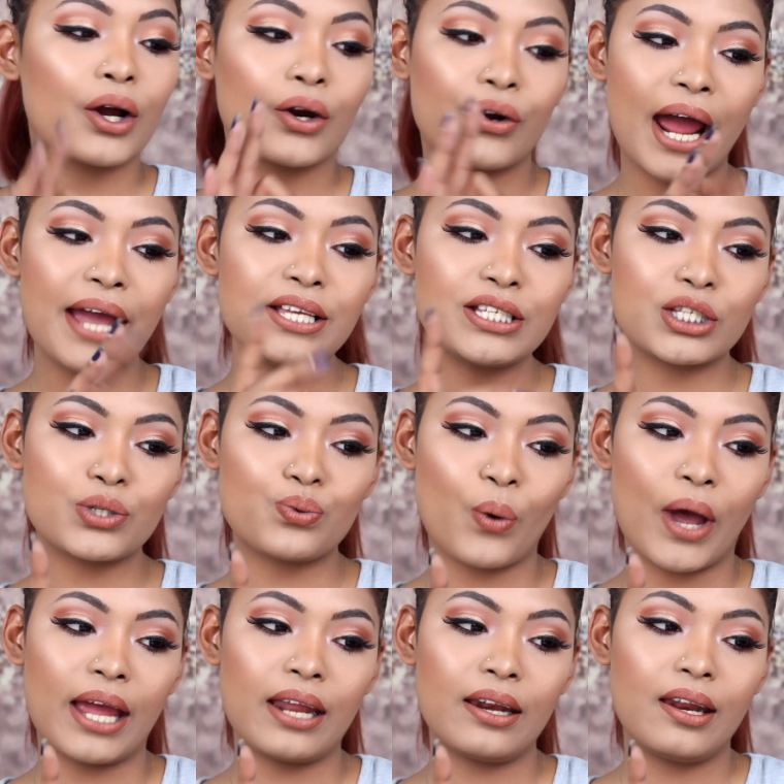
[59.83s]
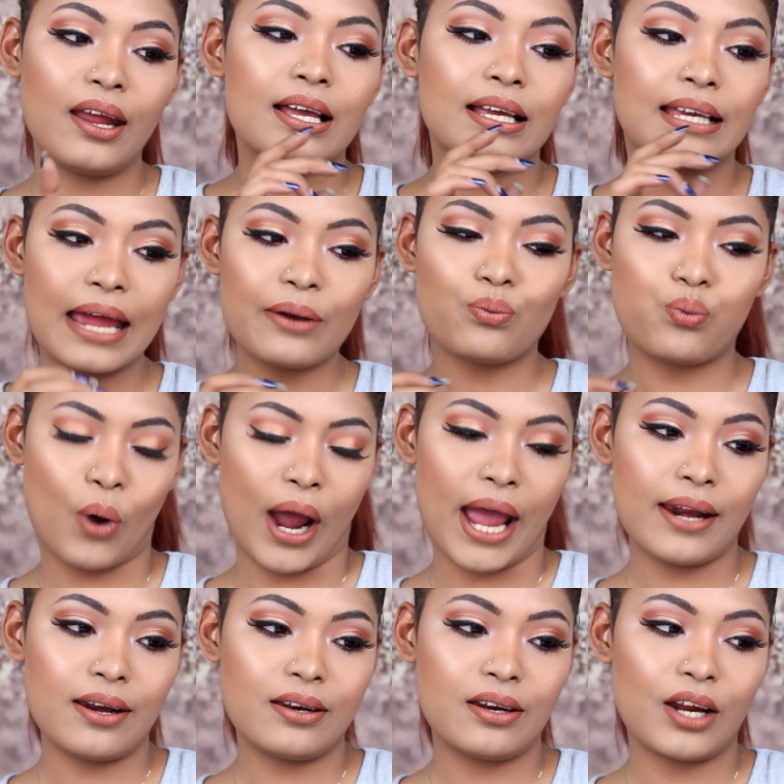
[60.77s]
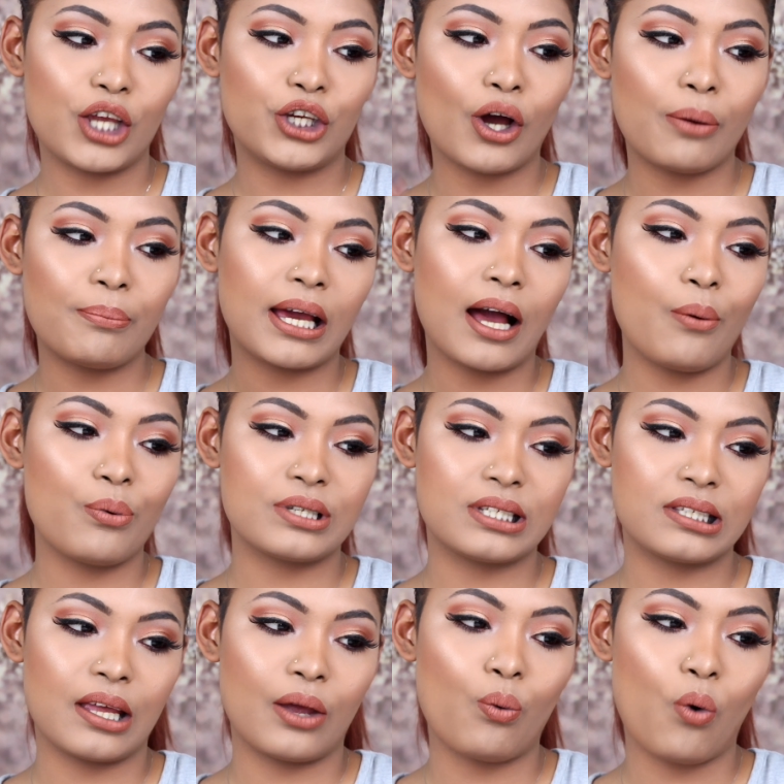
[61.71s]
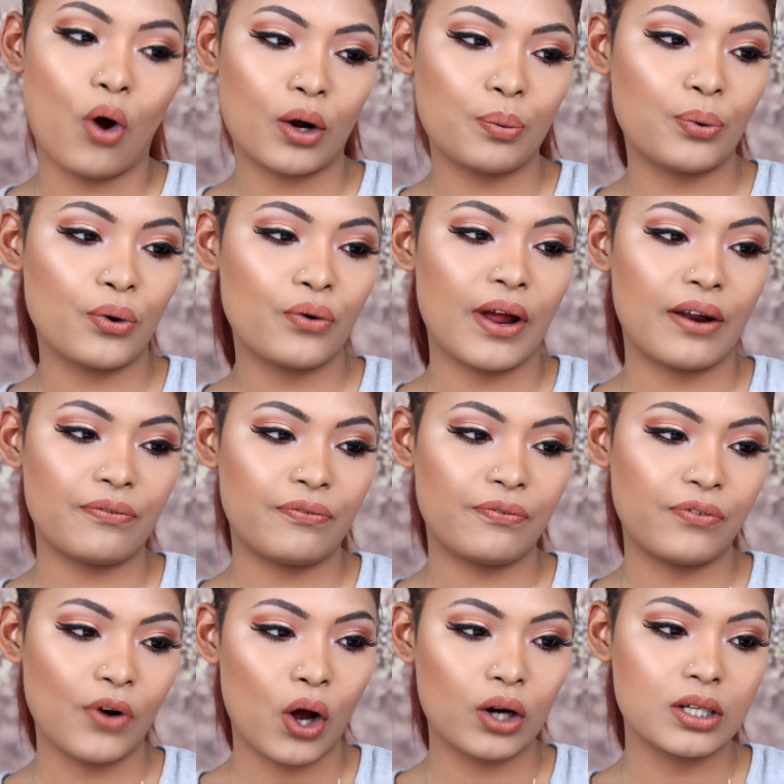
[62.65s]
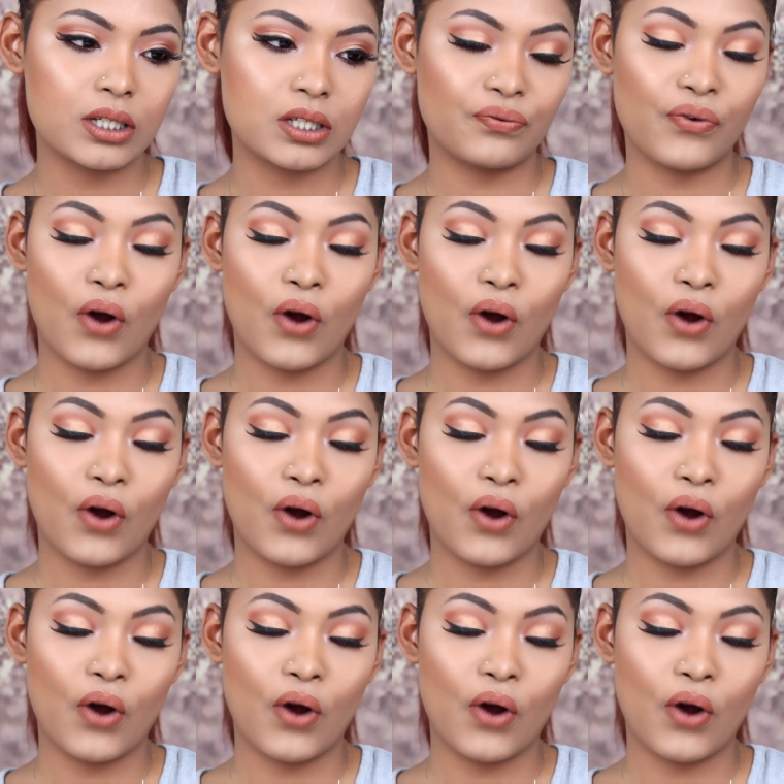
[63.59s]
Cry, sweat, get wet, your makeup will stay waterproof and flawless